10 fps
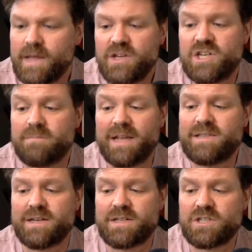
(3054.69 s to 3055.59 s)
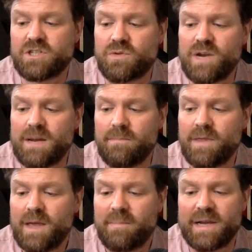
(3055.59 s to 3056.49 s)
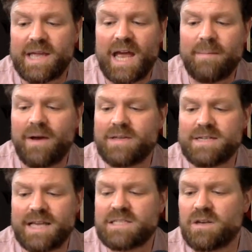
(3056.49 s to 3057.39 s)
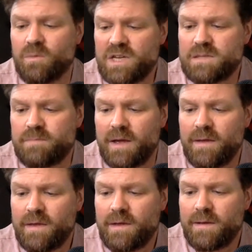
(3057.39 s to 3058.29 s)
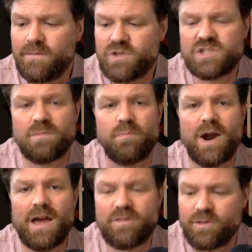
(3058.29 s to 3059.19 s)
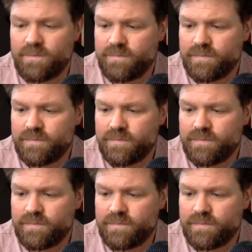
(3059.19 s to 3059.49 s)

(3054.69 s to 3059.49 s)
She'd meant it as a scream, but it came out as less than a whisper, just a breath.